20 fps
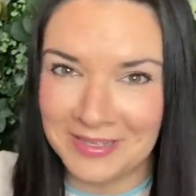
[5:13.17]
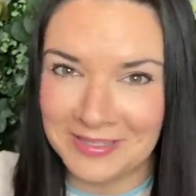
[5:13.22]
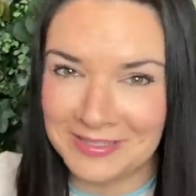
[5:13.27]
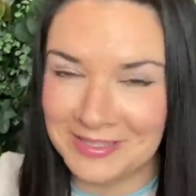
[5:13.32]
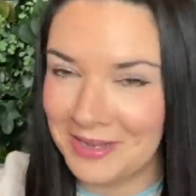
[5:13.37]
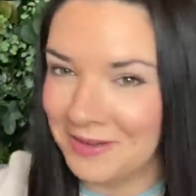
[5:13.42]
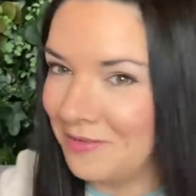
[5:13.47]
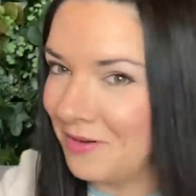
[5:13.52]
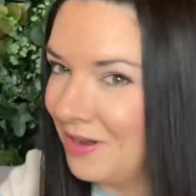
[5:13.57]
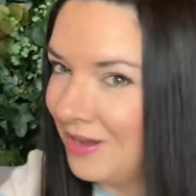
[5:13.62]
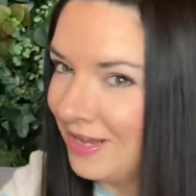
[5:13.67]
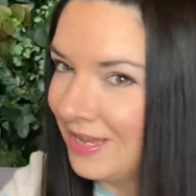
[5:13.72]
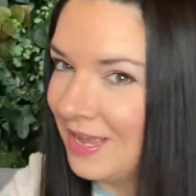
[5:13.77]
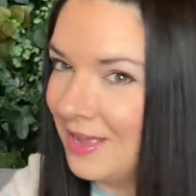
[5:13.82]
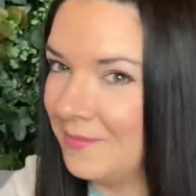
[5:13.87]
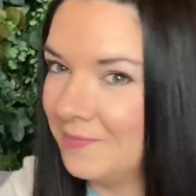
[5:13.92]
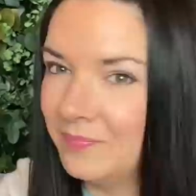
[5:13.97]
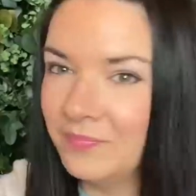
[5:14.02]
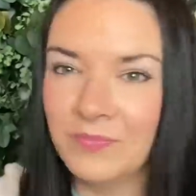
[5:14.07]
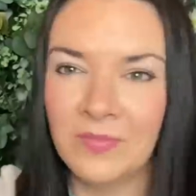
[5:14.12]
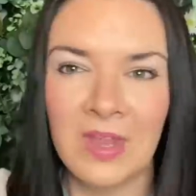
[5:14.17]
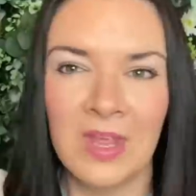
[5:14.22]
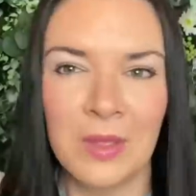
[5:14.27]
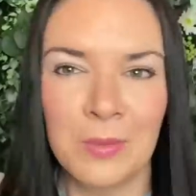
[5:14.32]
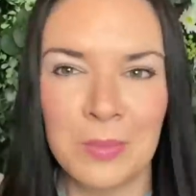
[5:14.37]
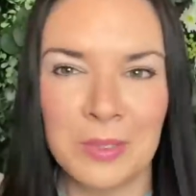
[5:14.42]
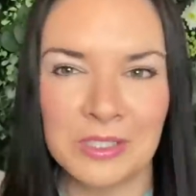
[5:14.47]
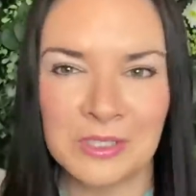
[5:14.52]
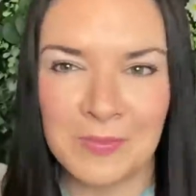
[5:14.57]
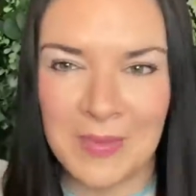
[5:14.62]
So I
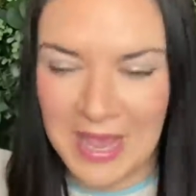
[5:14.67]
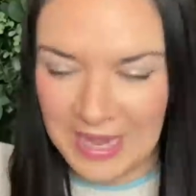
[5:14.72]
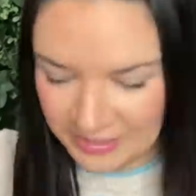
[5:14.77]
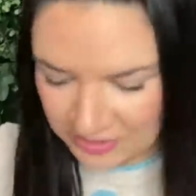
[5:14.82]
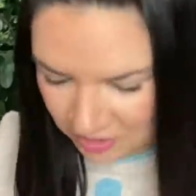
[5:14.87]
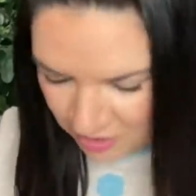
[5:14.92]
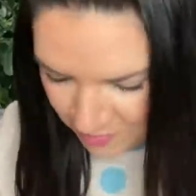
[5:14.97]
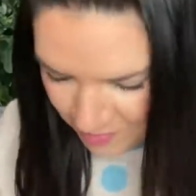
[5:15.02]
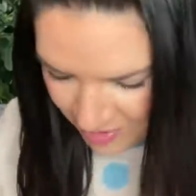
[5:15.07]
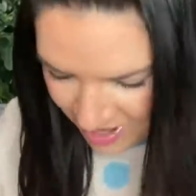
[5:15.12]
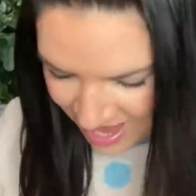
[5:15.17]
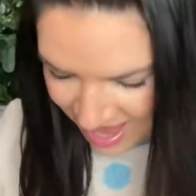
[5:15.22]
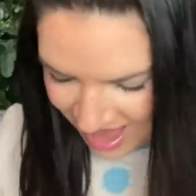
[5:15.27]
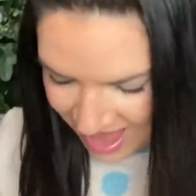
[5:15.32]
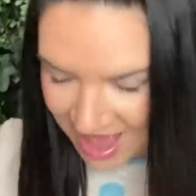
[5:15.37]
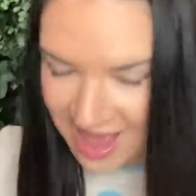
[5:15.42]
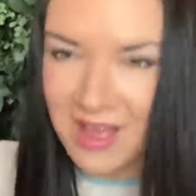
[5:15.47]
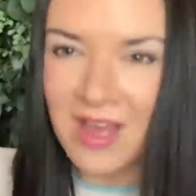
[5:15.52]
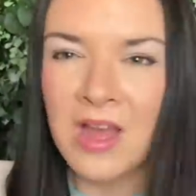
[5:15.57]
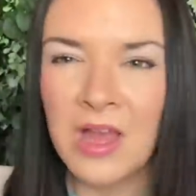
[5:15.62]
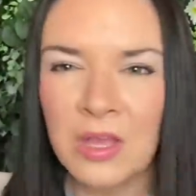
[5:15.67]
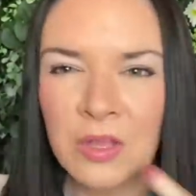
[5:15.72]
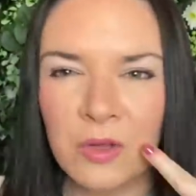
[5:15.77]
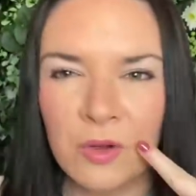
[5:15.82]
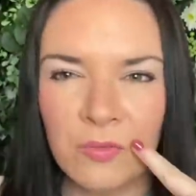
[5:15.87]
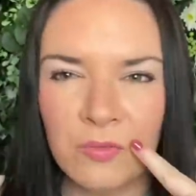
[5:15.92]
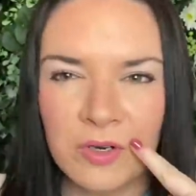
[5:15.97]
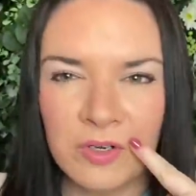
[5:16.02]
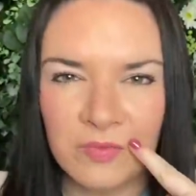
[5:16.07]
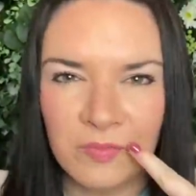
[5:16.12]
put some hair dye on my hair, got
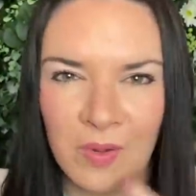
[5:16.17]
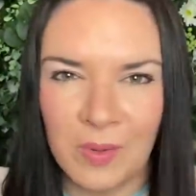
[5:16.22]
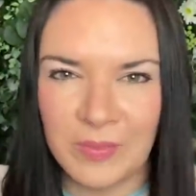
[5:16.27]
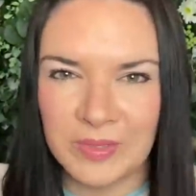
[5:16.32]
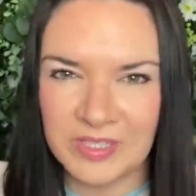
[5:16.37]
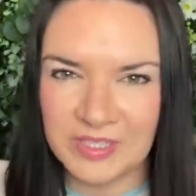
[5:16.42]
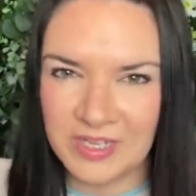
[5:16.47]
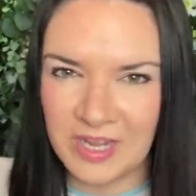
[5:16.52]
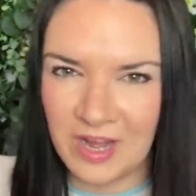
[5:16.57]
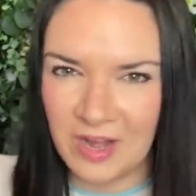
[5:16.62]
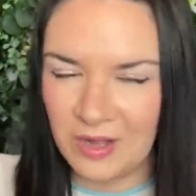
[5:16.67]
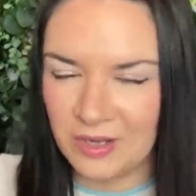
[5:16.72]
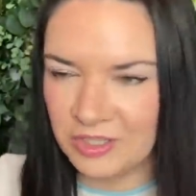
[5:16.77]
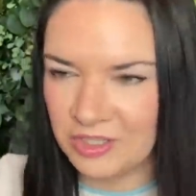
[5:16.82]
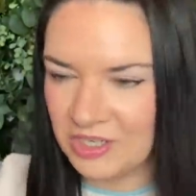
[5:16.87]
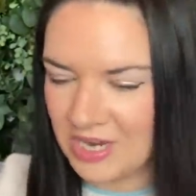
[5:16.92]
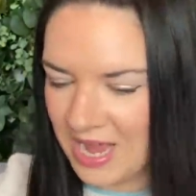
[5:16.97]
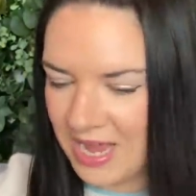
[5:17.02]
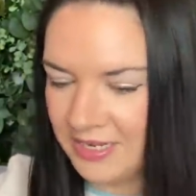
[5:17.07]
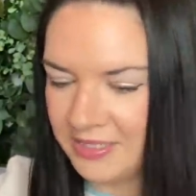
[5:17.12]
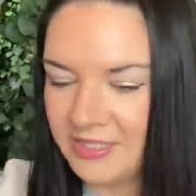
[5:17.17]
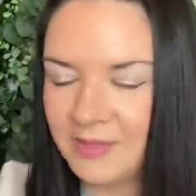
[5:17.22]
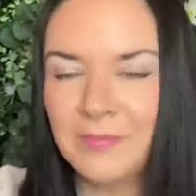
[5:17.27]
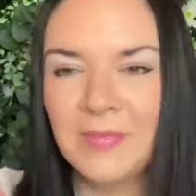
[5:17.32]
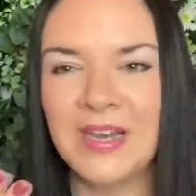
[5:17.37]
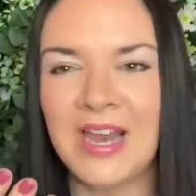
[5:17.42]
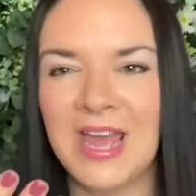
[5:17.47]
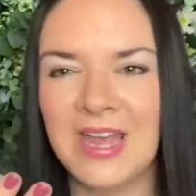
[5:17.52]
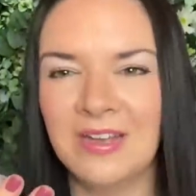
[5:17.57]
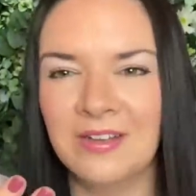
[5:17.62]
rid of my moustache and did my
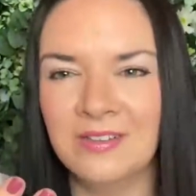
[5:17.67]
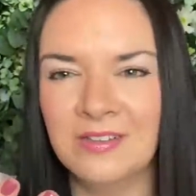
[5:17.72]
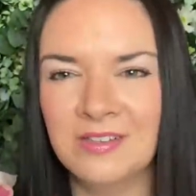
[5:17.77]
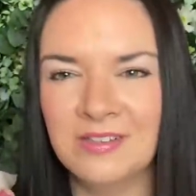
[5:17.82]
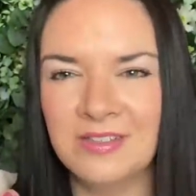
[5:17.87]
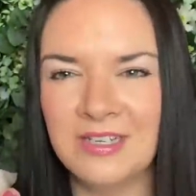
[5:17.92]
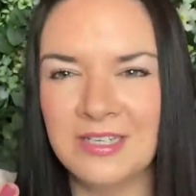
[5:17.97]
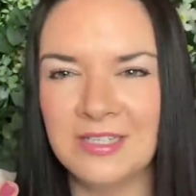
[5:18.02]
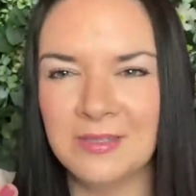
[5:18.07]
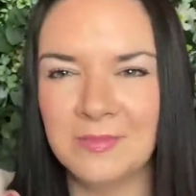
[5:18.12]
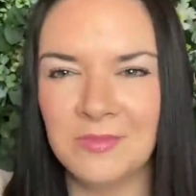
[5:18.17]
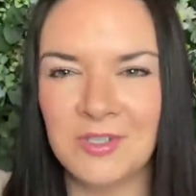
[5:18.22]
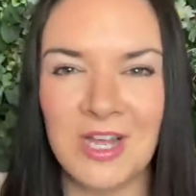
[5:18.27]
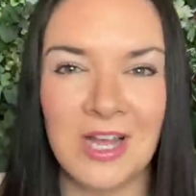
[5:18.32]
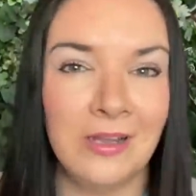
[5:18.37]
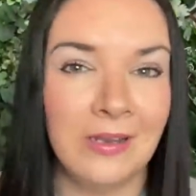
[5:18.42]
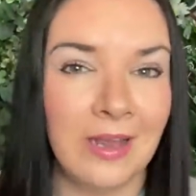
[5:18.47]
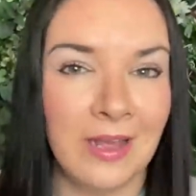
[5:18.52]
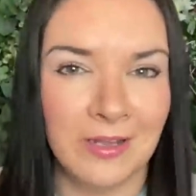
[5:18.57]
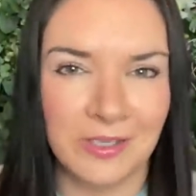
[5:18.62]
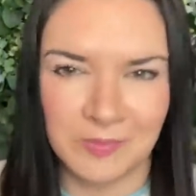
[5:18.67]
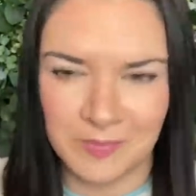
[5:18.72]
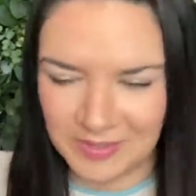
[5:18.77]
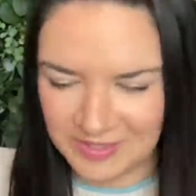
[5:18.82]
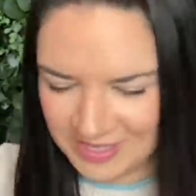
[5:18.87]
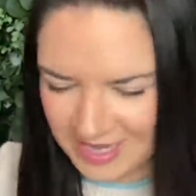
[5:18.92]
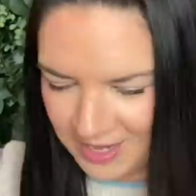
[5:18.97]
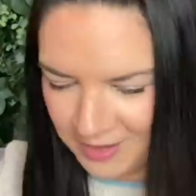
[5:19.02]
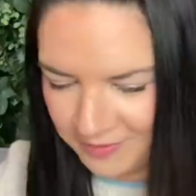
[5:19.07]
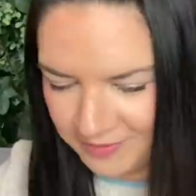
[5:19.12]
nails, did some gel nails
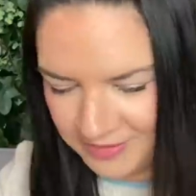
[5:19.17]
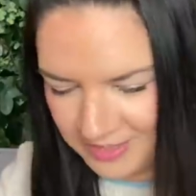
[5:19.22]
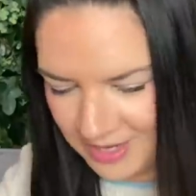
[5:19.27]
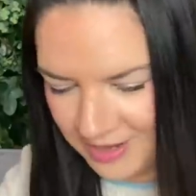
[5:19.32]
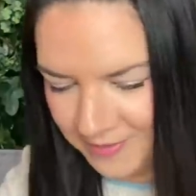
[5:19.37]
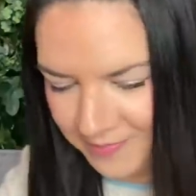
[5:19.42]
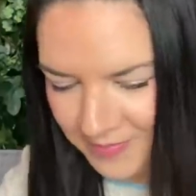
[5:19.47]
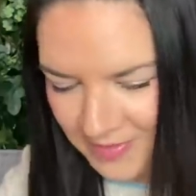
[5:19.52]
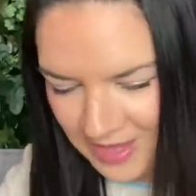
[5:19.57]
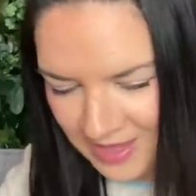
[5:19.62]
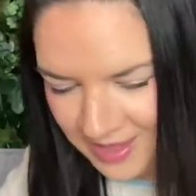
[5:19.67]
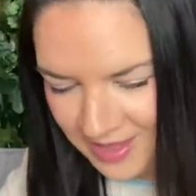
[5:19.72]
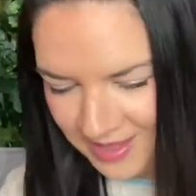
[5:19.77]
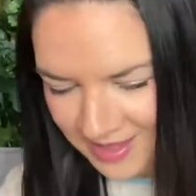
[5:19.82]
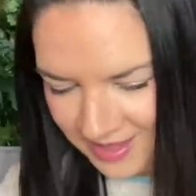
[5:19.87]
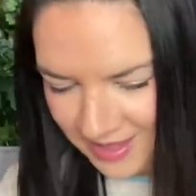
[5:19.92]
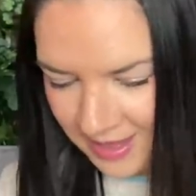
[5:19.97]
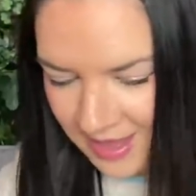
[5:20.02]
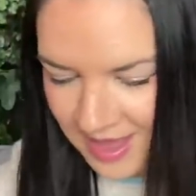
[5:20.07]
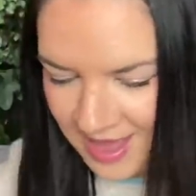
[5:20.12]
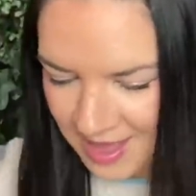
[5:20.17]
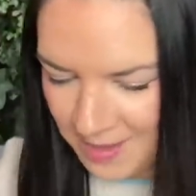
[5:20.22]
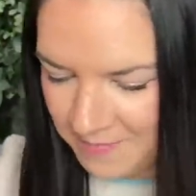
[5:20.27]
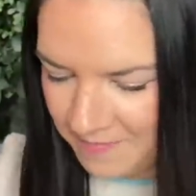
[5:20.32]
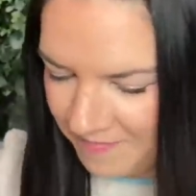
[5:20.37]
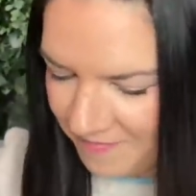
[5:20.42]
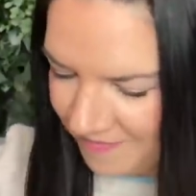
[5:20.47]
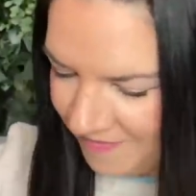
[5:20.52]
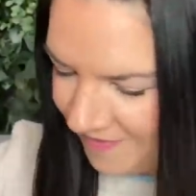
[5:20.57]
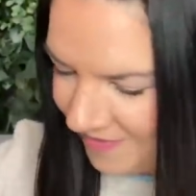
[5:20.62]
myself. So yeah, I'm
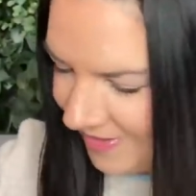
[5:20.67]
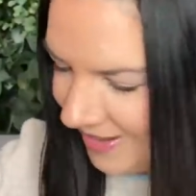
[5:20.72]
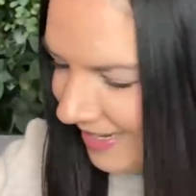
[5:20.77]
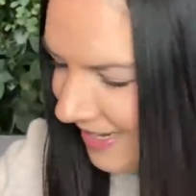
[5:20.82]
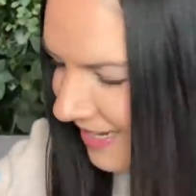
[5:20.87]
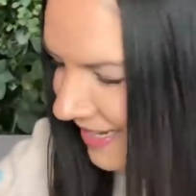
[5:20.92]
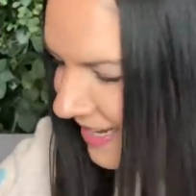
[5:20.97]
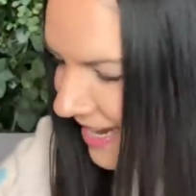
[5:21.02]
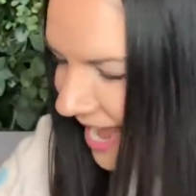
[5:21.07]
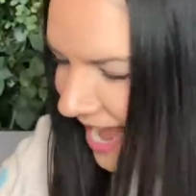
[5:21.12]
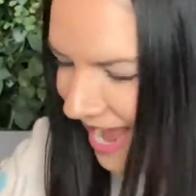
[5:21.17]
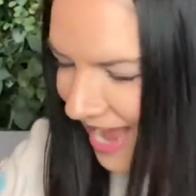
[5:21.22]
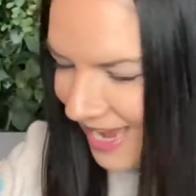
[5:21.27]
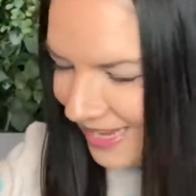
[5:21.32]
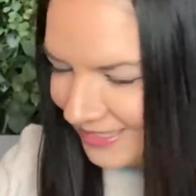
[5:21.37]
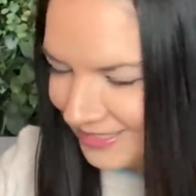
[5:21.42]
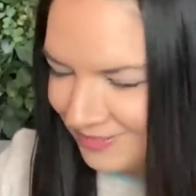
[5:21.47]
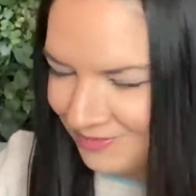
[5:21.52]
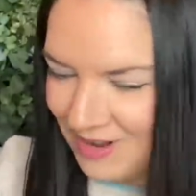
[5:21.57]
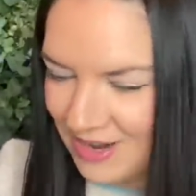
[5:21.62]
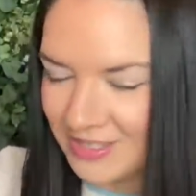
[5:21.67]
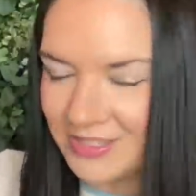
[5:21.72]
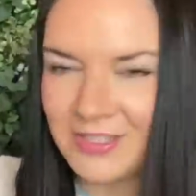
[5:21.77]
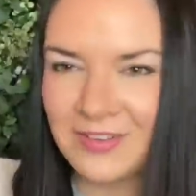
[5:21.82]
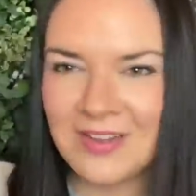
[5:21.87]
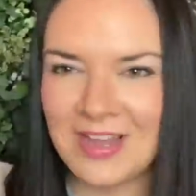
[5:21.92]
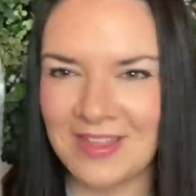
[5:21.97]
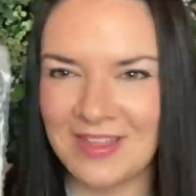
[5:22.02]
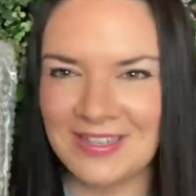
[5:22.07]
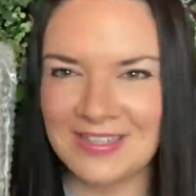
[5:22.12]
feeling nice. Right, so
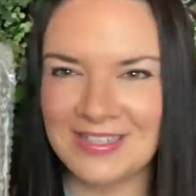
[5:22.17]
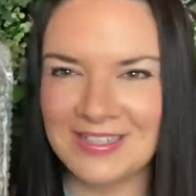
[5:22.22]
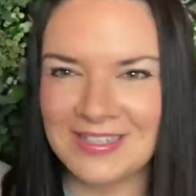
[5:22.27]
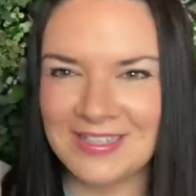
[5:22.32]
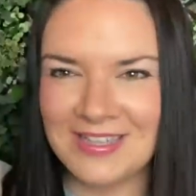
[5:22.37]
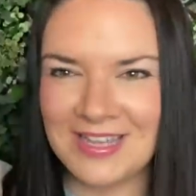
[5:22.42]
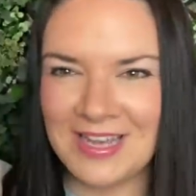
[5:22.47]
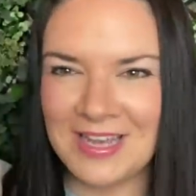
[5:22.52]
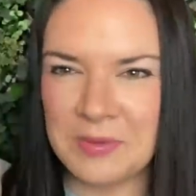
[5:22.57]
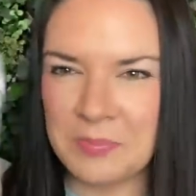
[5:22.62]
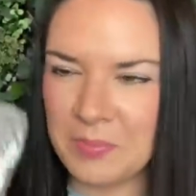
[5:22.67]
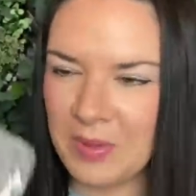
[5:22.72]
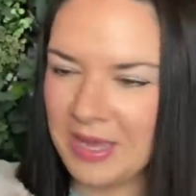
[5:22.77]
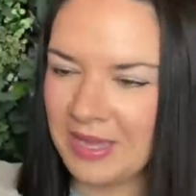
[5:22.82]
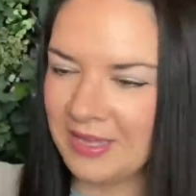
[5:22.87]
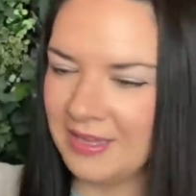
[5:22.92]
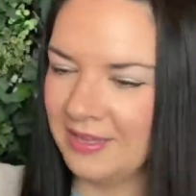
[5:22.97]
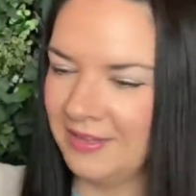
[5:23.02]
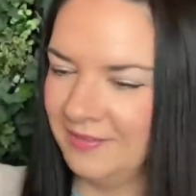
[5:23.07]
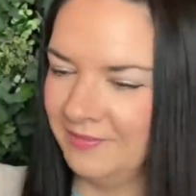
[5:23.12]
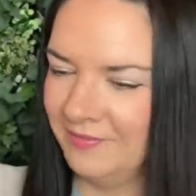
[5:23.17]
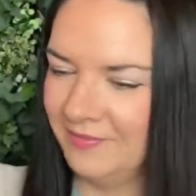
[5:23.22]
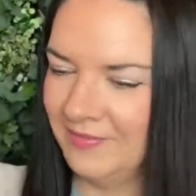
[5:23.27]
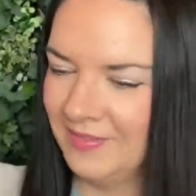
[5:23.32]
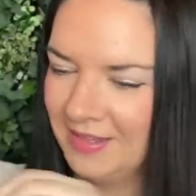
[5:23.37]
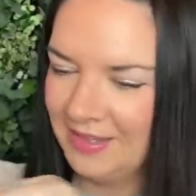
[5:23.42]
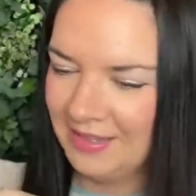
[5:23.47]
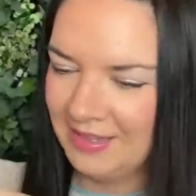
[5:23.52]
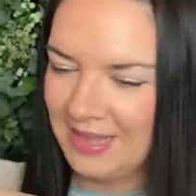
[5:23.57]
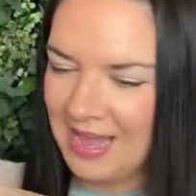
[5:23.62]
yeah, this is the big
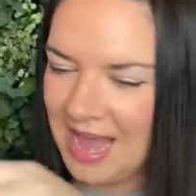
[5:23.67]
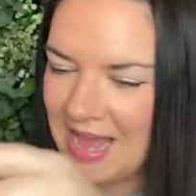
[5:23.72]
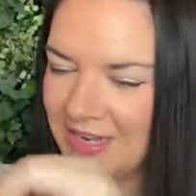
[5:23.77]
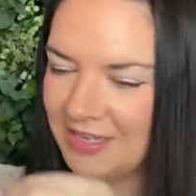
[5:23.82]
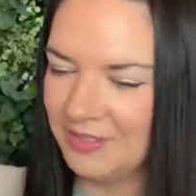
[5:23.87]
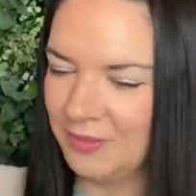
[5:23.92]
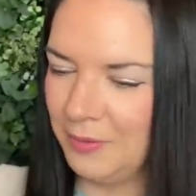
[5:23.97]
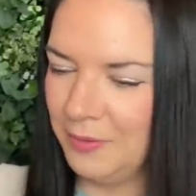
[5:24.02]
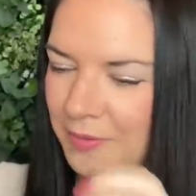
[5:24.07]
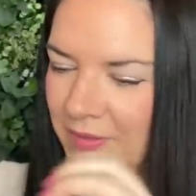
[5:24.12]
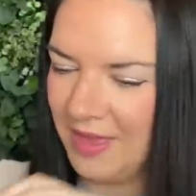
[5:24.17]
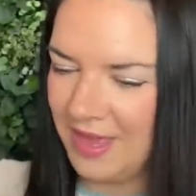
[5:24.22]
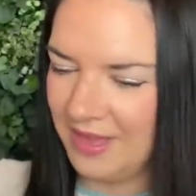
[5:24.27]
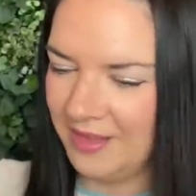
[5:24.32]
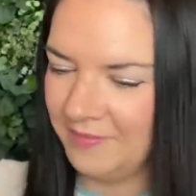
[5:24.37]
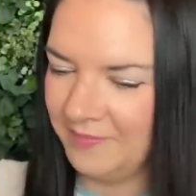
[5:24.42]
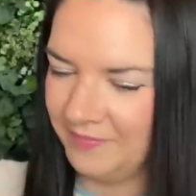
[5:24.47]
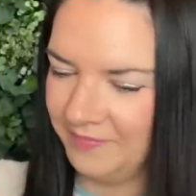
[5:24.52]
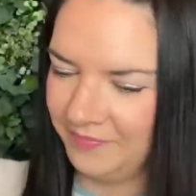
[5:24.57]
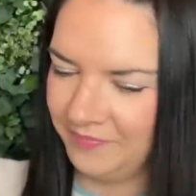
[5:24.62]
candle thing.